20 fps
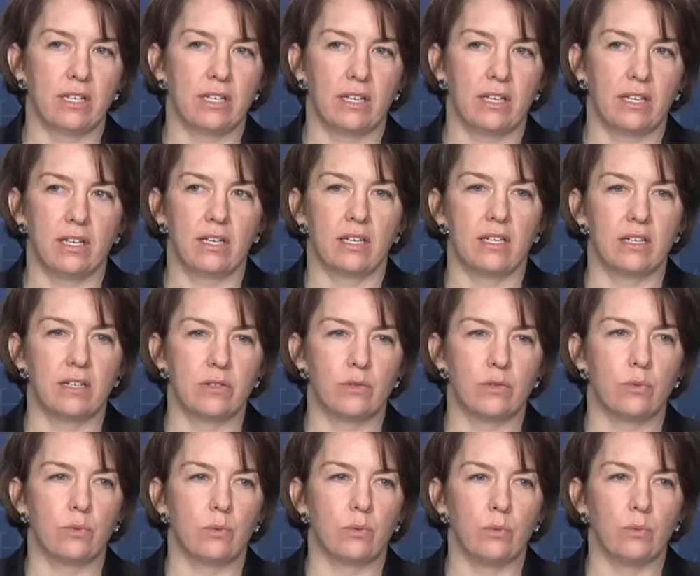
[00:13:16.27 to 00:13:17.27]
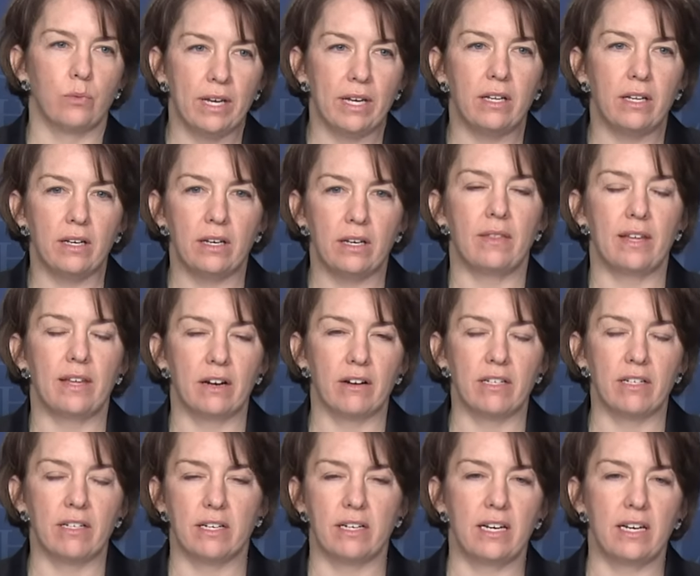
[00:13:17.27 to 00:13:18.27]
is when there
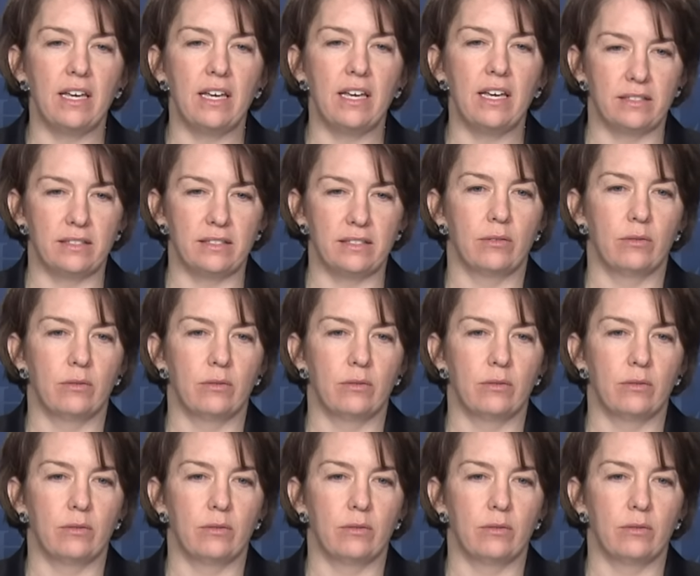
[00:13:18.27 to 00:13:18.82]
is a need,